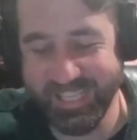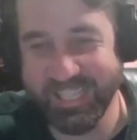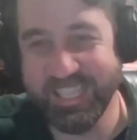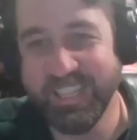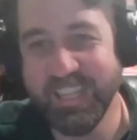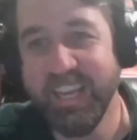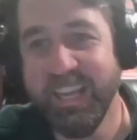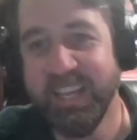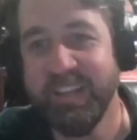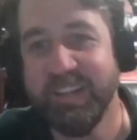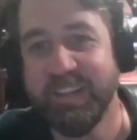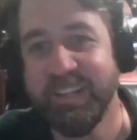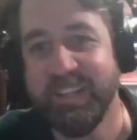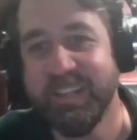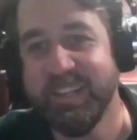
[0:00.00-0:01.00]
um,
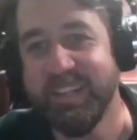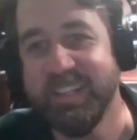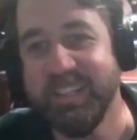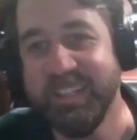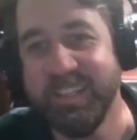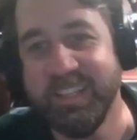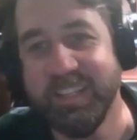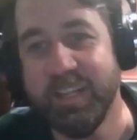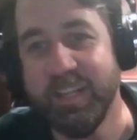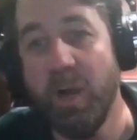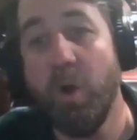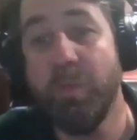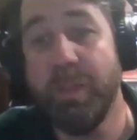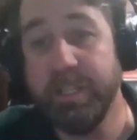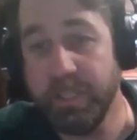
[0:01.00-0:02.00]

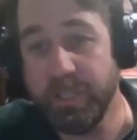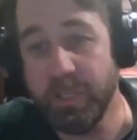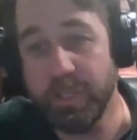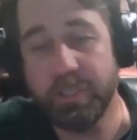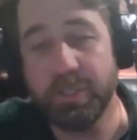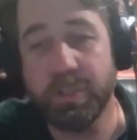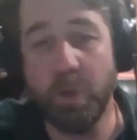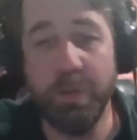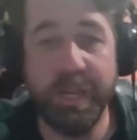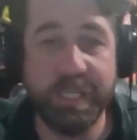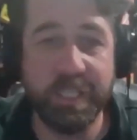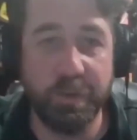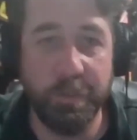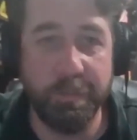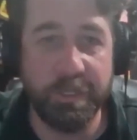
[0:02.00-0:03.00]
oh, that's a good the golden
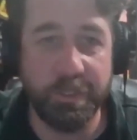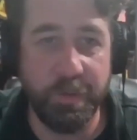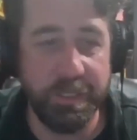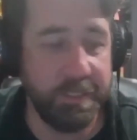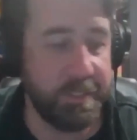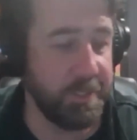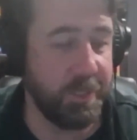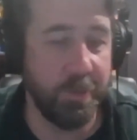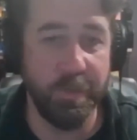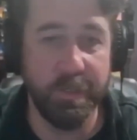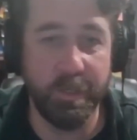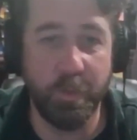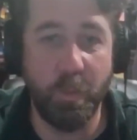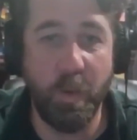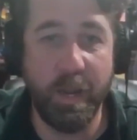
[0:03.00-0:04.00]
age of cryptids question is a good one.
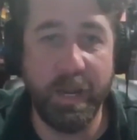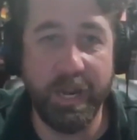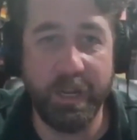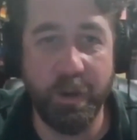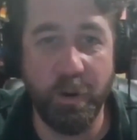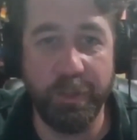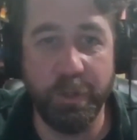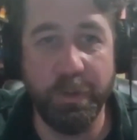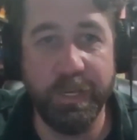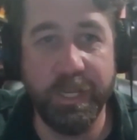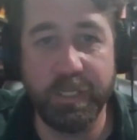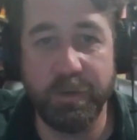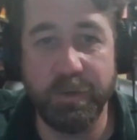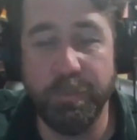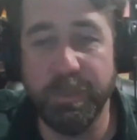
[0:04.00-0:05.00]
Like, why mm-hmm. did I mm-hmm. call it the golden
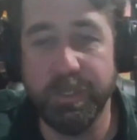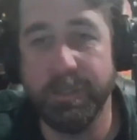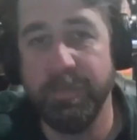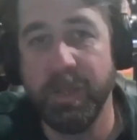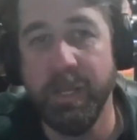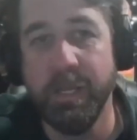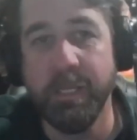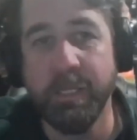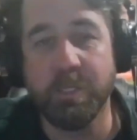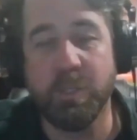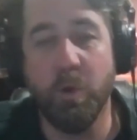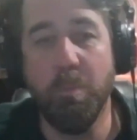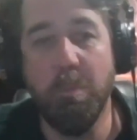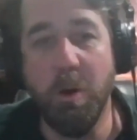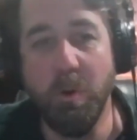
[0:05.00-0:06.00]
age of cryptids?
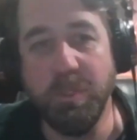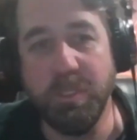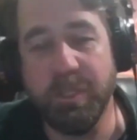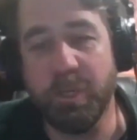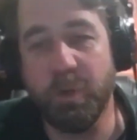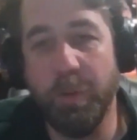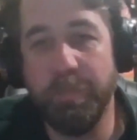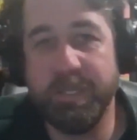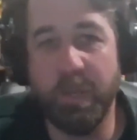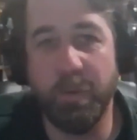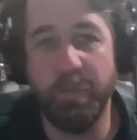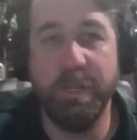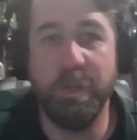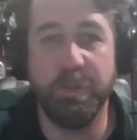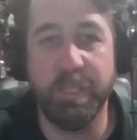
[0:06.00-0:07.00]
So most of the cryptids that
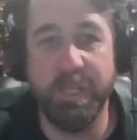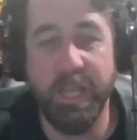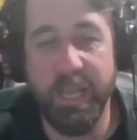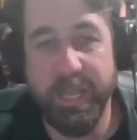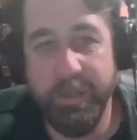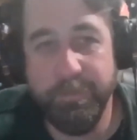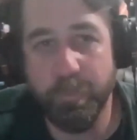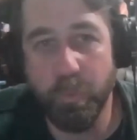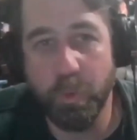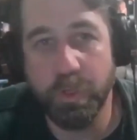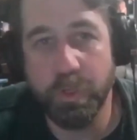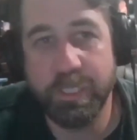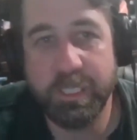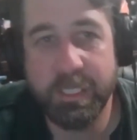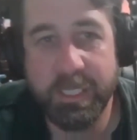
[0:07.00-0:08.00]
we know today
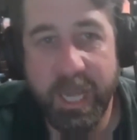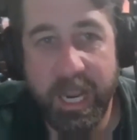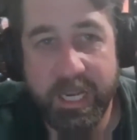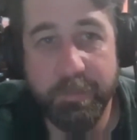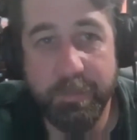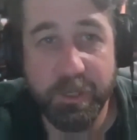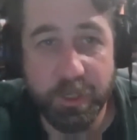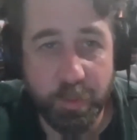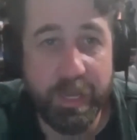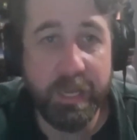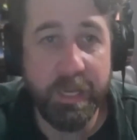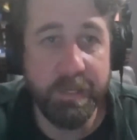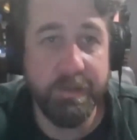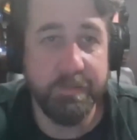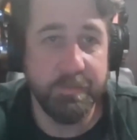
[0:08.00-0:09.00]
were cited
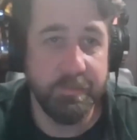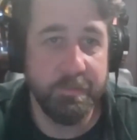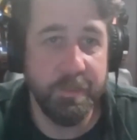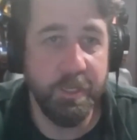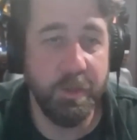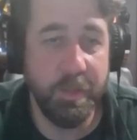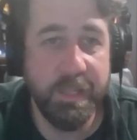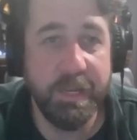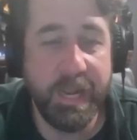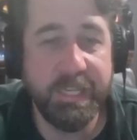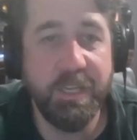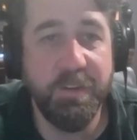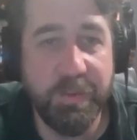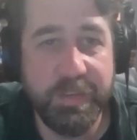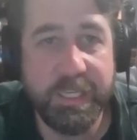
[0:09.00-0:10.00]
between, you know, in the
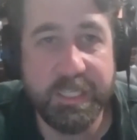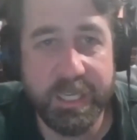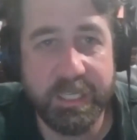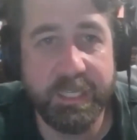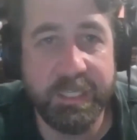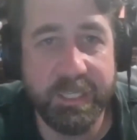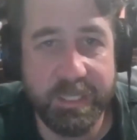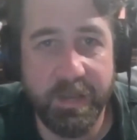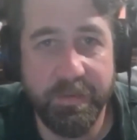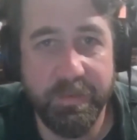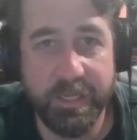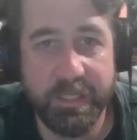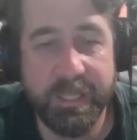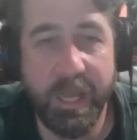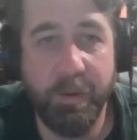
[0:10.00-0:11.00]
1950s, 60s, and
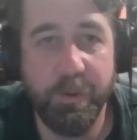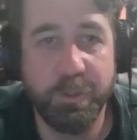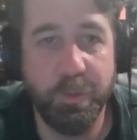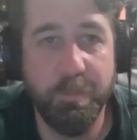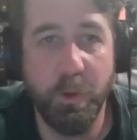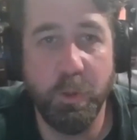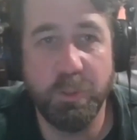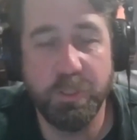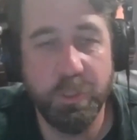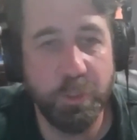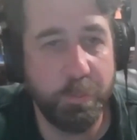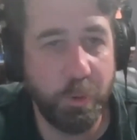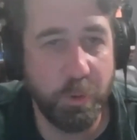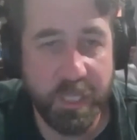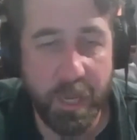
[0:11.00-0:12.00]
70s. That was when most of the news
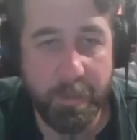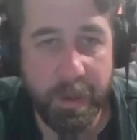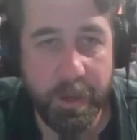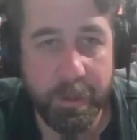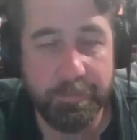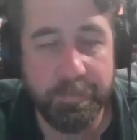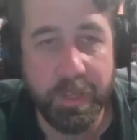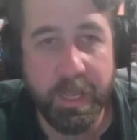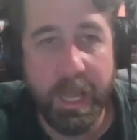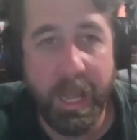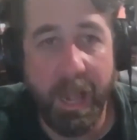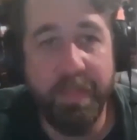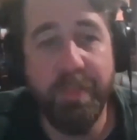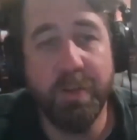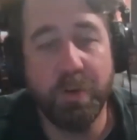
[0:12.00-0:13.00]
reports came out.
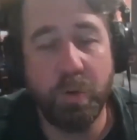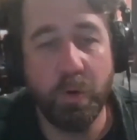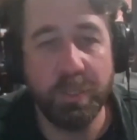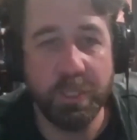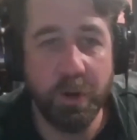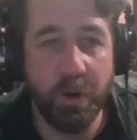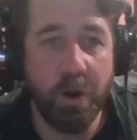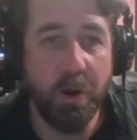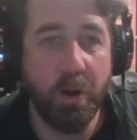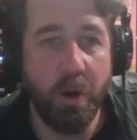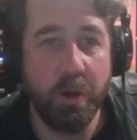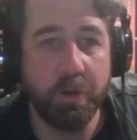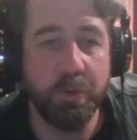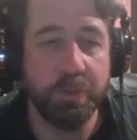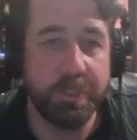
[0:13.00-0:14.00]
And then, of course, there are
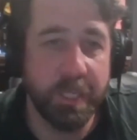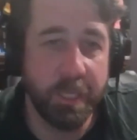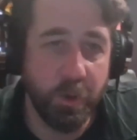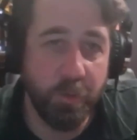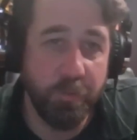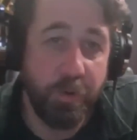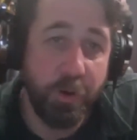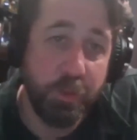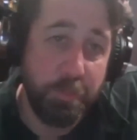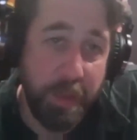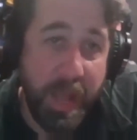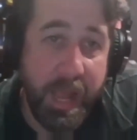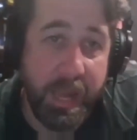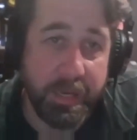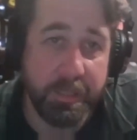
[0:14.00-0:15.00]
articles that go farther
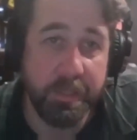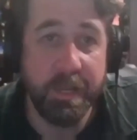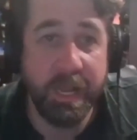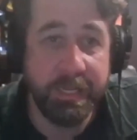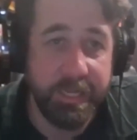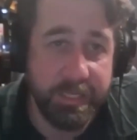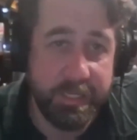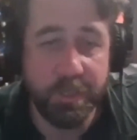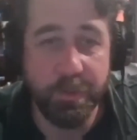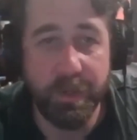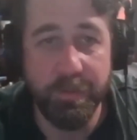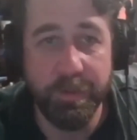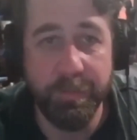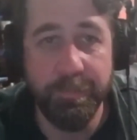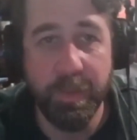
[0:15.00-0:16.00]
back, the 19th century
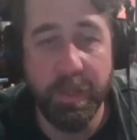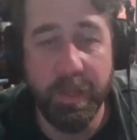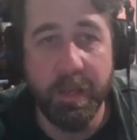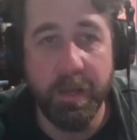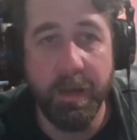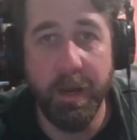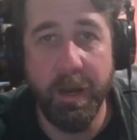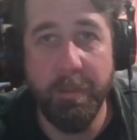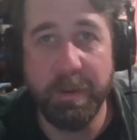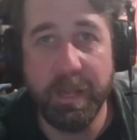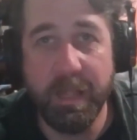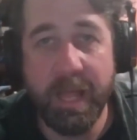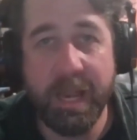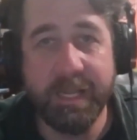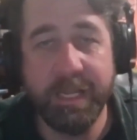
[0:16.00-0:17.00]
even. Um, but a
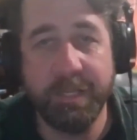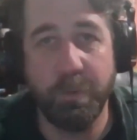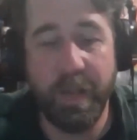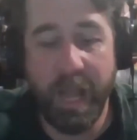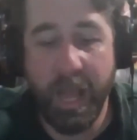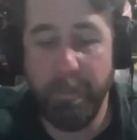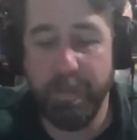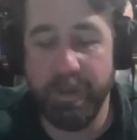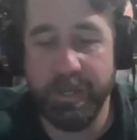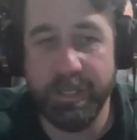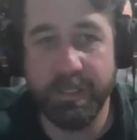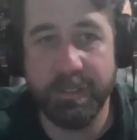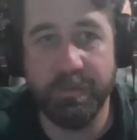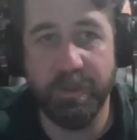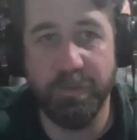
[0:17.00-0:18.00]
lot of times, what would happen
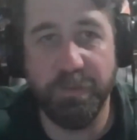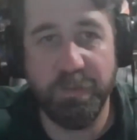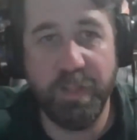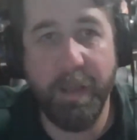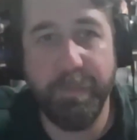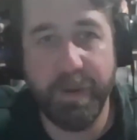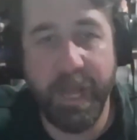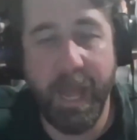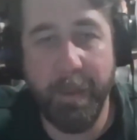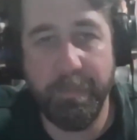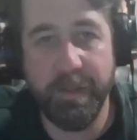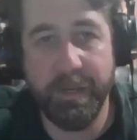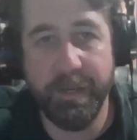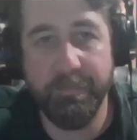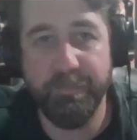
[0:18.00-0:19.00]
is the flap would
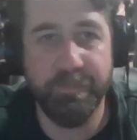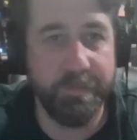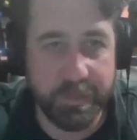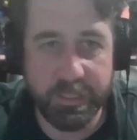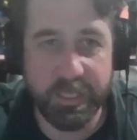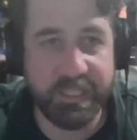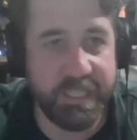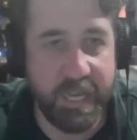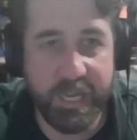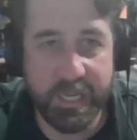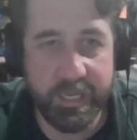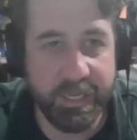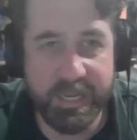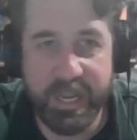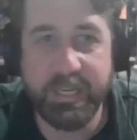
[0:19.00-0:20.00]
happen, let's
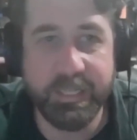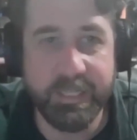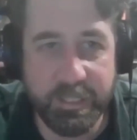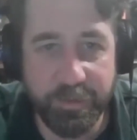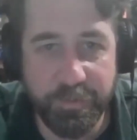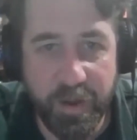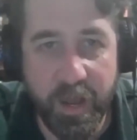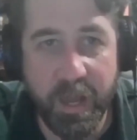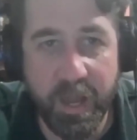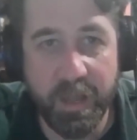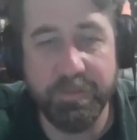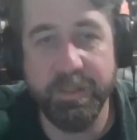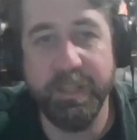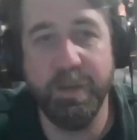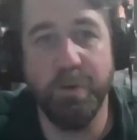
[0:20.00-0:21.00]
say in
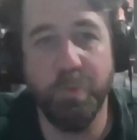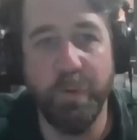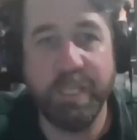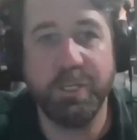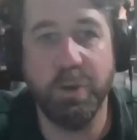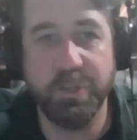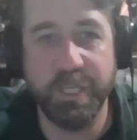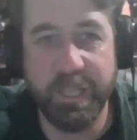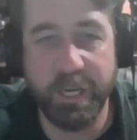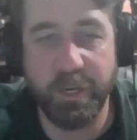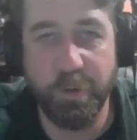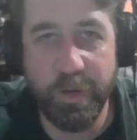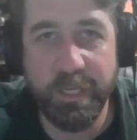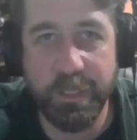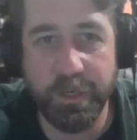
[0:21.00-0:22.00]
1965, and then in researching that
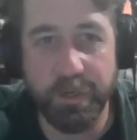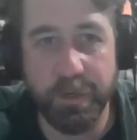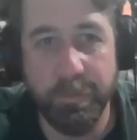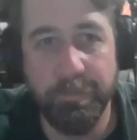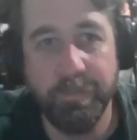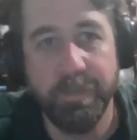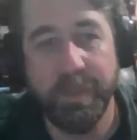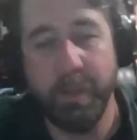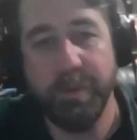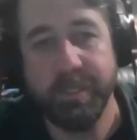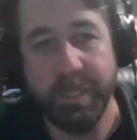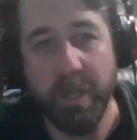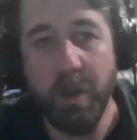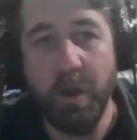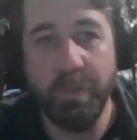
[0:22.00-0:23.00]
creature, they would
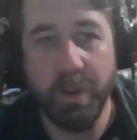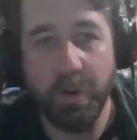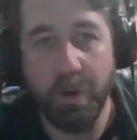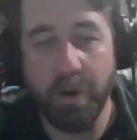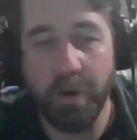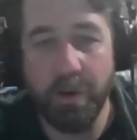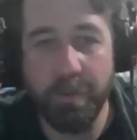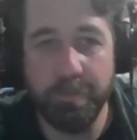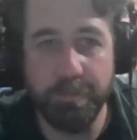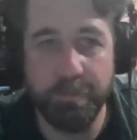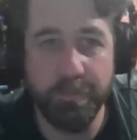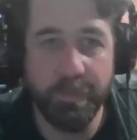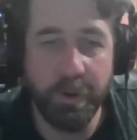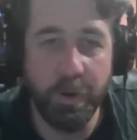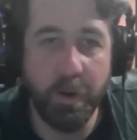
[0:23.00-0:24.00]
see, oh, there are
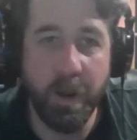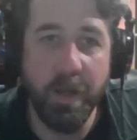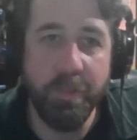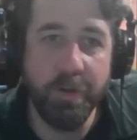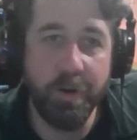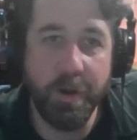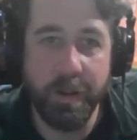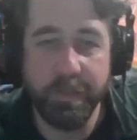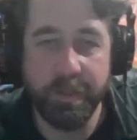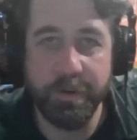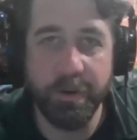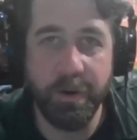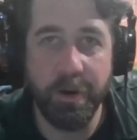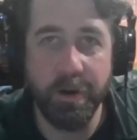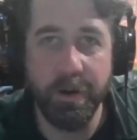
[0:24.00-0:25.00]
there are other
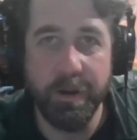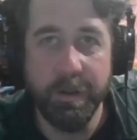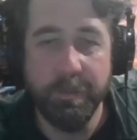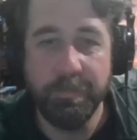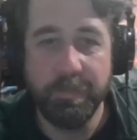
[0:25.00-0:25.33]
there are